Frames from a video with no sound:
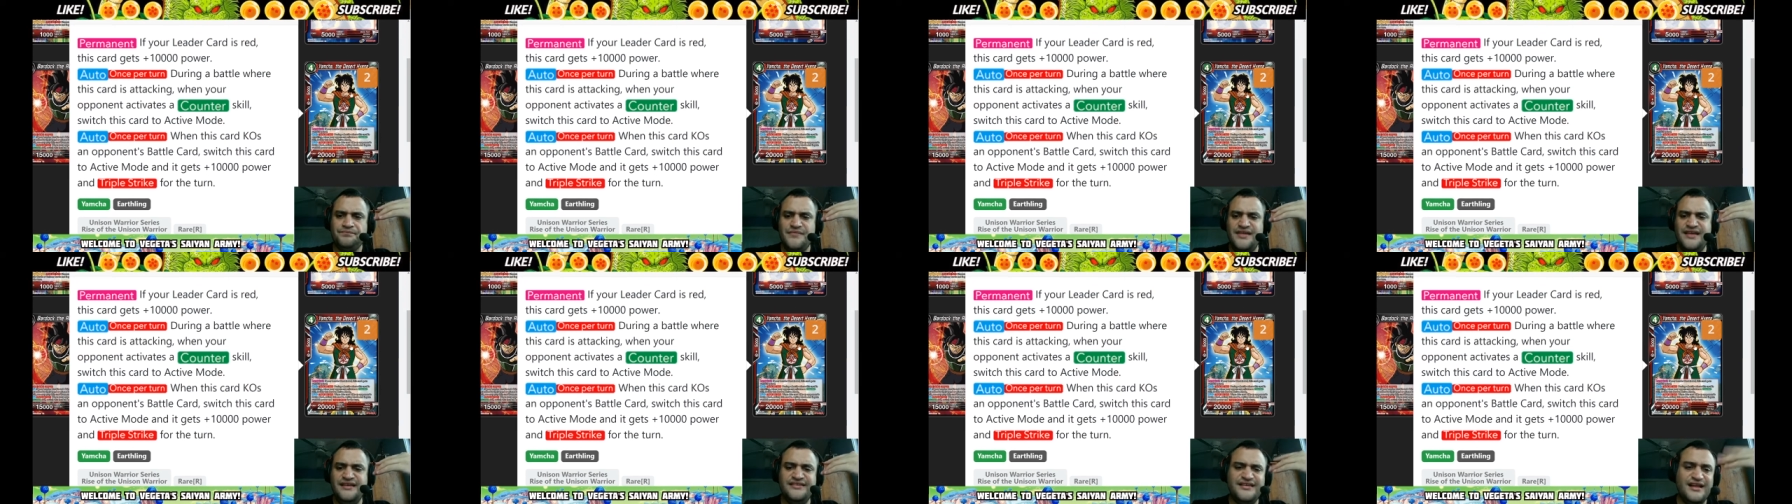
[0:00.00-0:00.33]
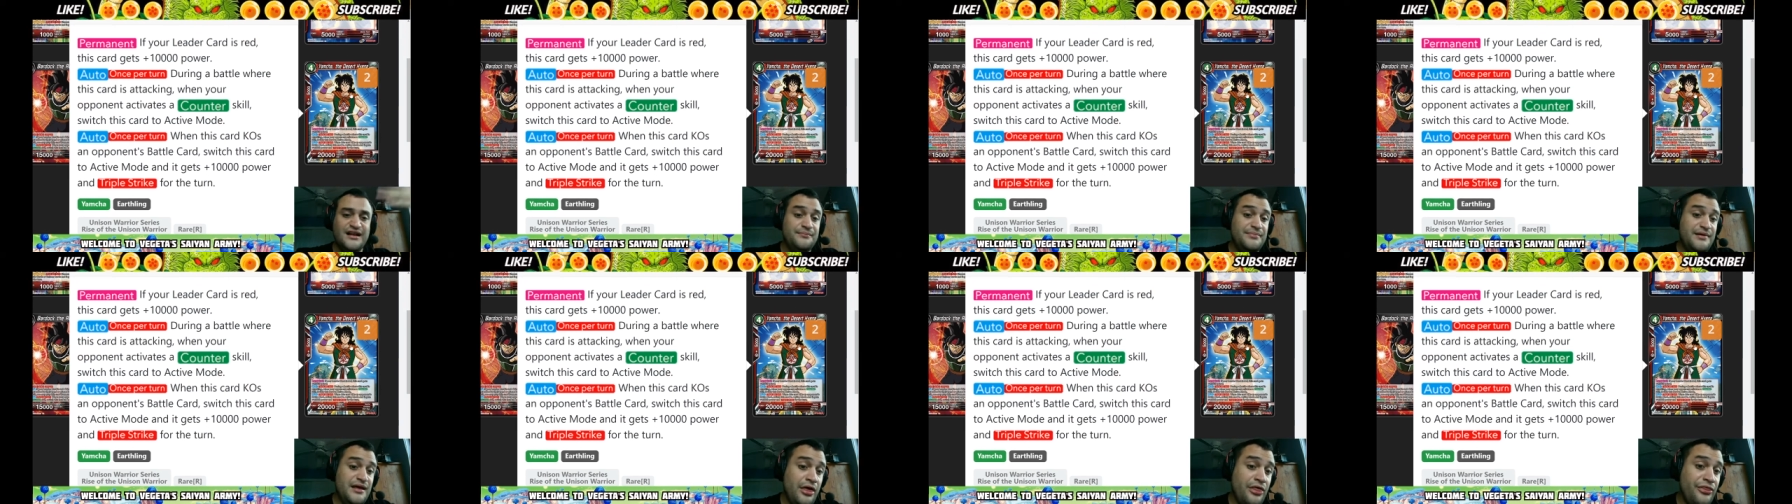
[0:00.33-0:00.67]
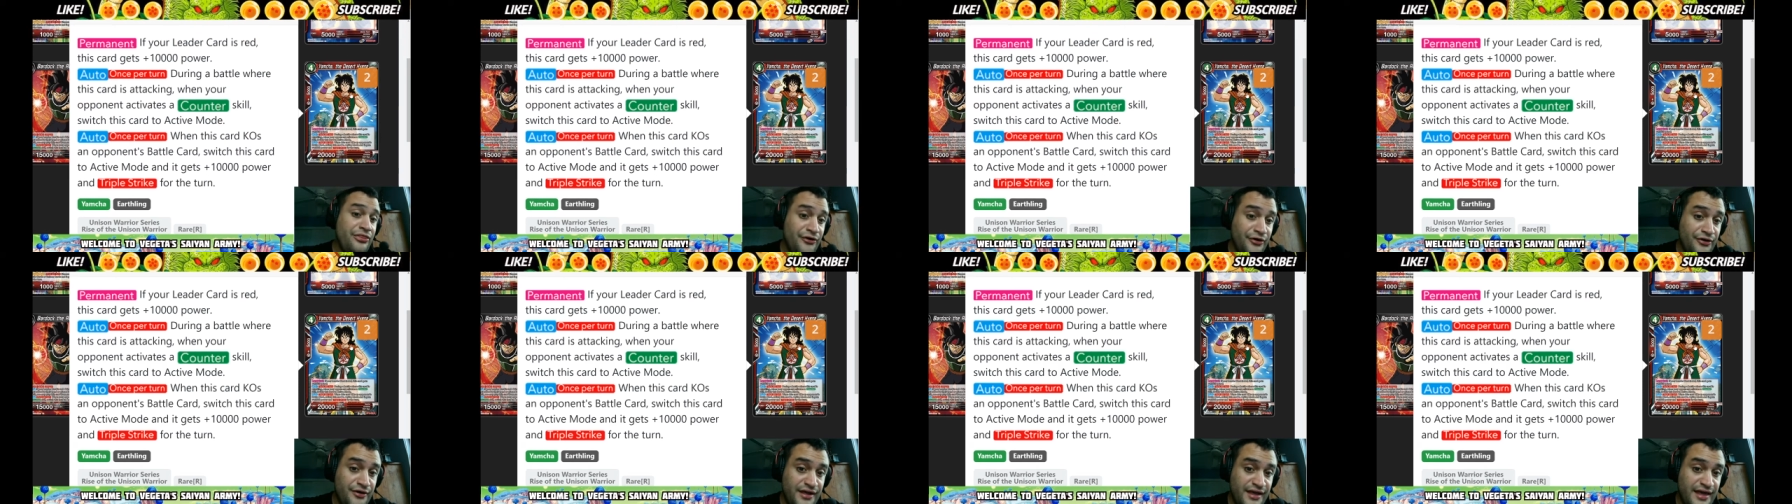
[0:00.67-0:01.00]
He's going to be a
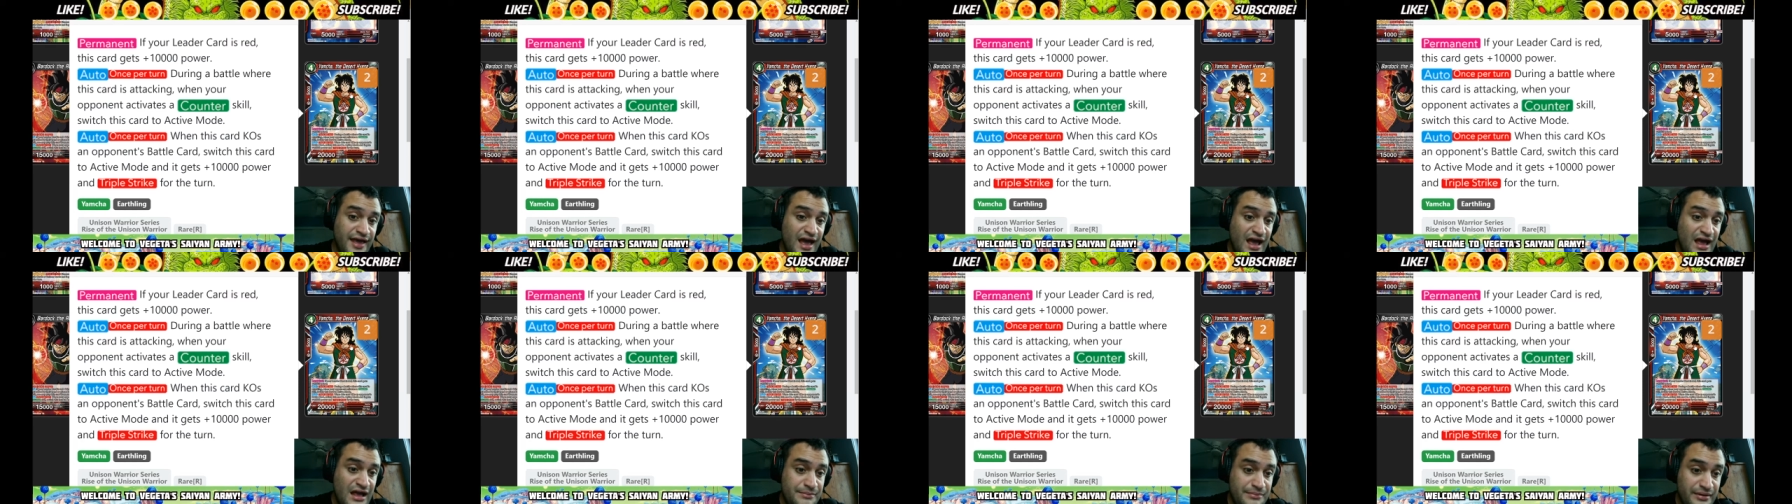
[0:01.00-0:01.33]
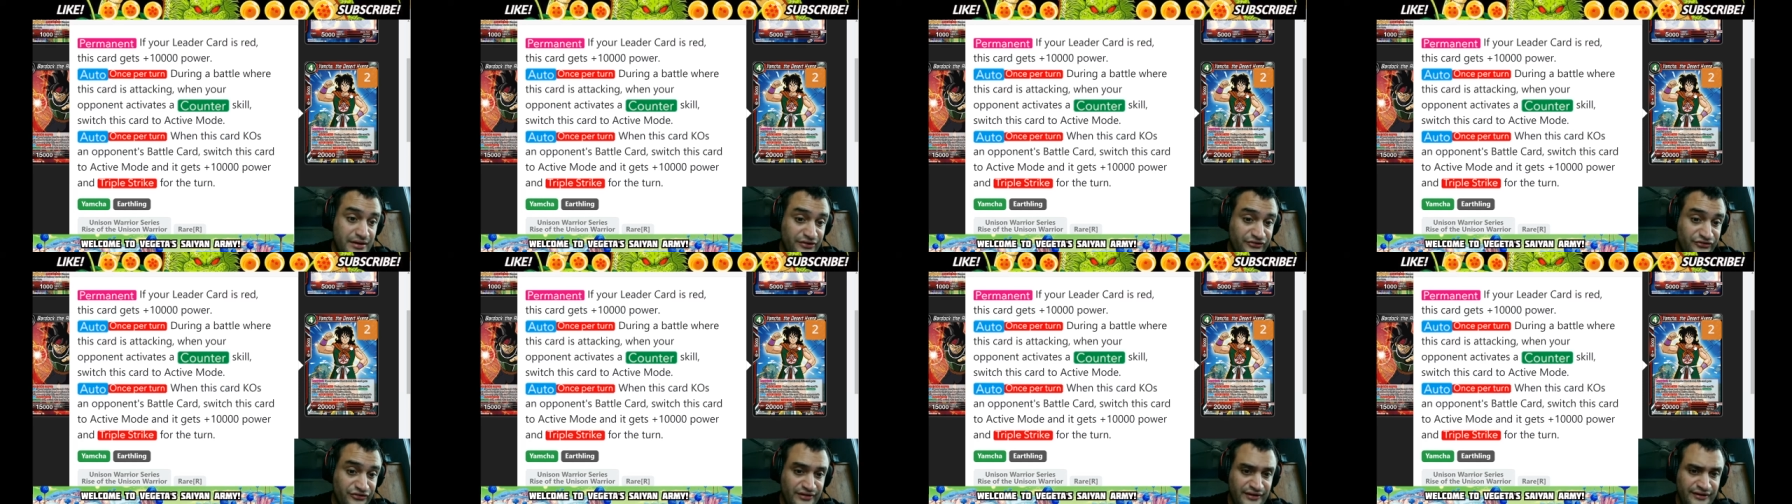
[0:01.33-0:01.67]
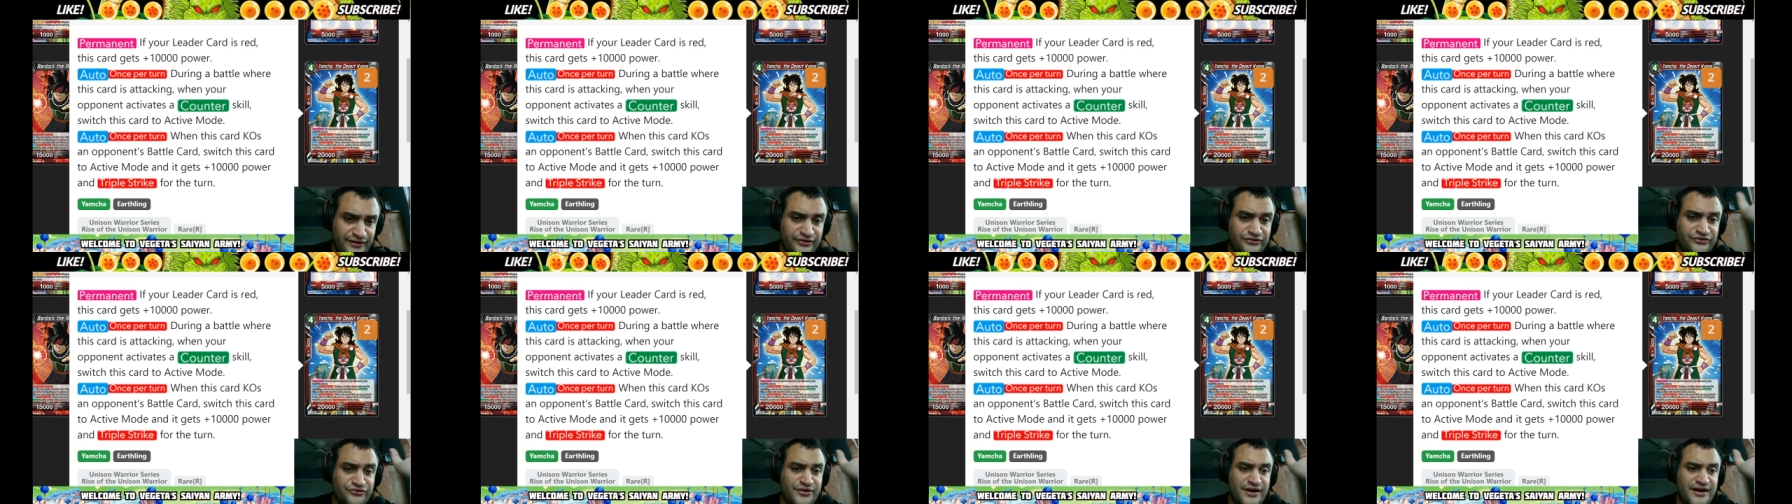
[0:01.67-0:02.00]
30k because your
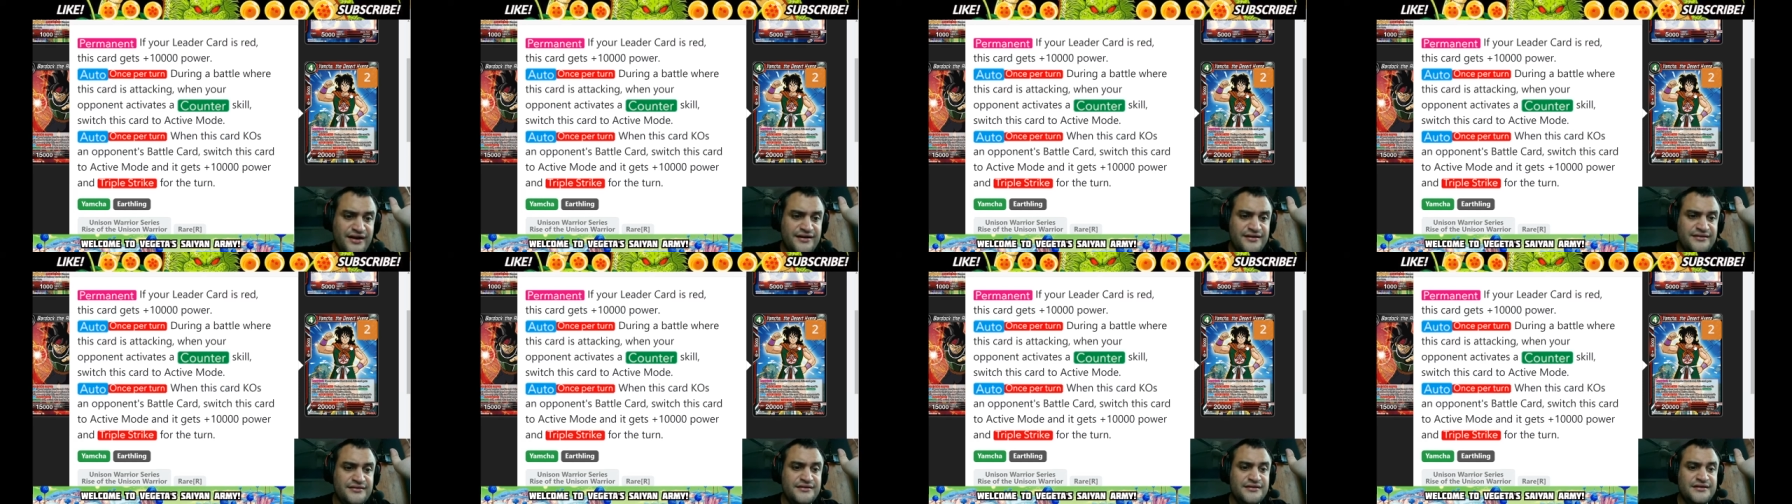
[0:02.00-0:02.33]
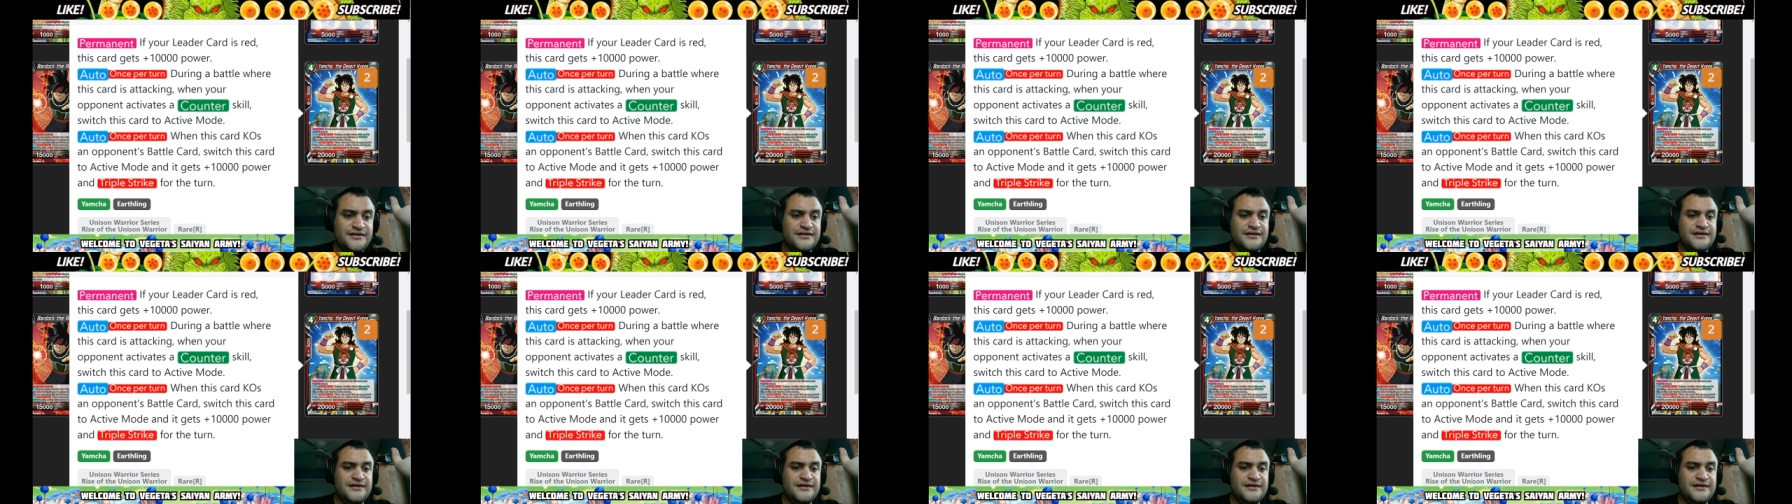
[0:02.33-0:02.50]
leader is red.